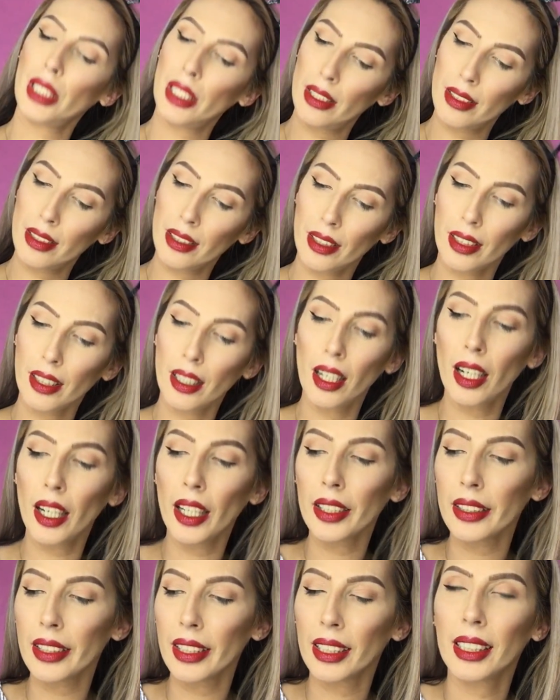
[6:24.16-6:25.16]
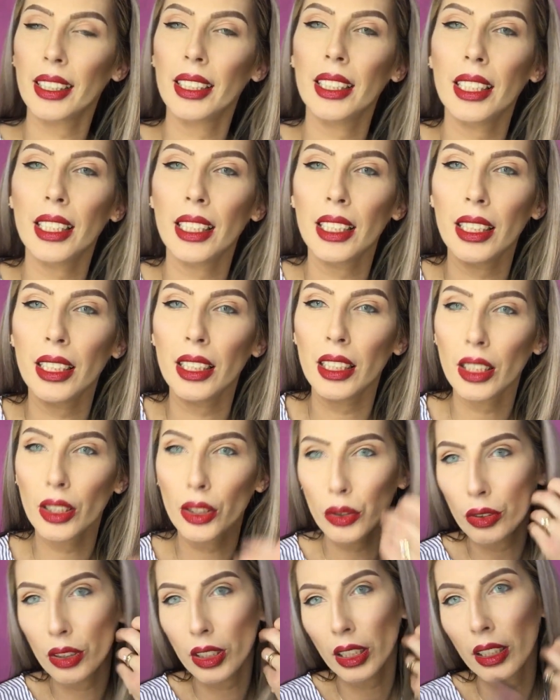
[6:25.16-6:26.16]
is a card technique.
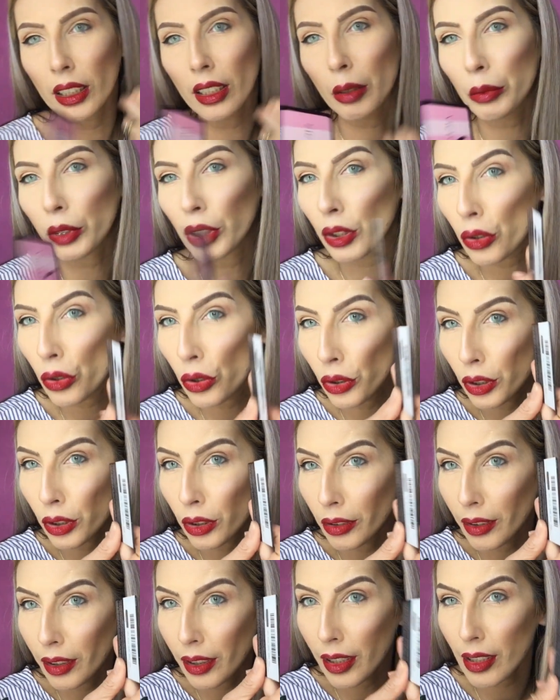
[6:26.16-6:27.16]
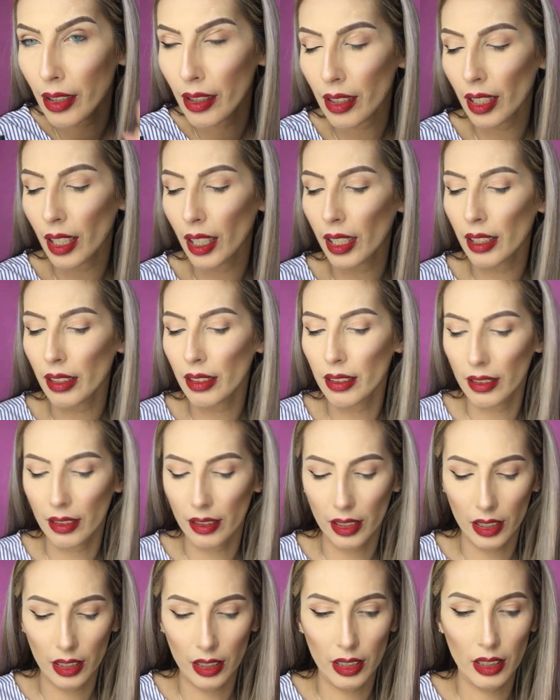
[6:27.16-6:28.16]
I'm going to show you on this eye
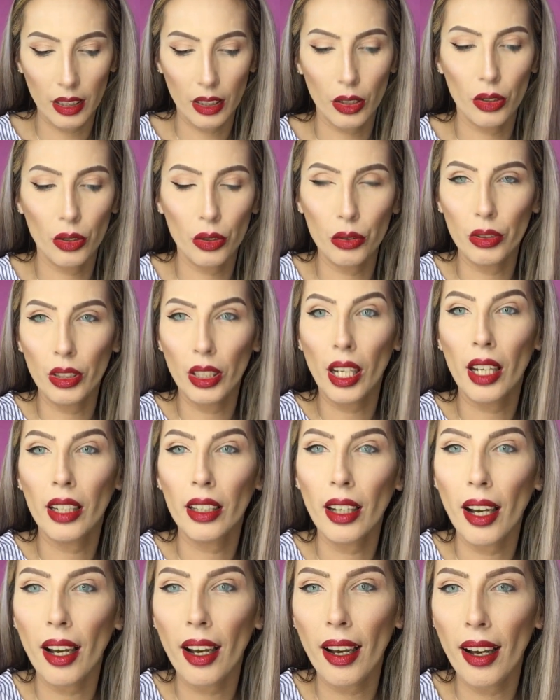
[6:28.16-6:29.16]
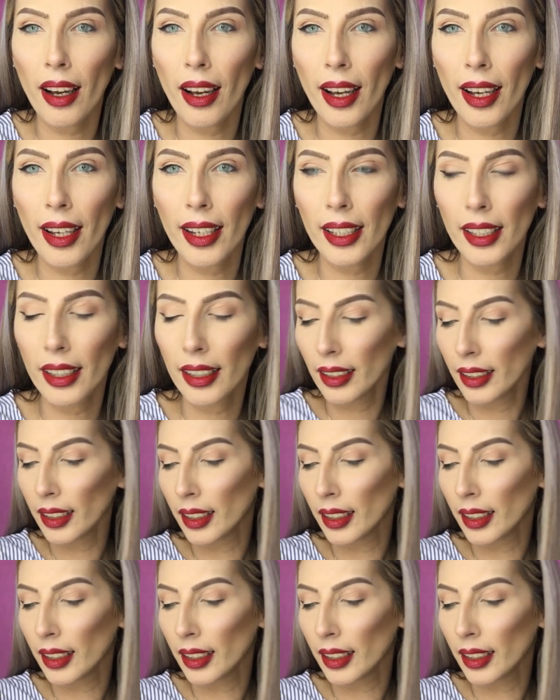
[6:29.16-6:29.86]
since I didn't do that eye.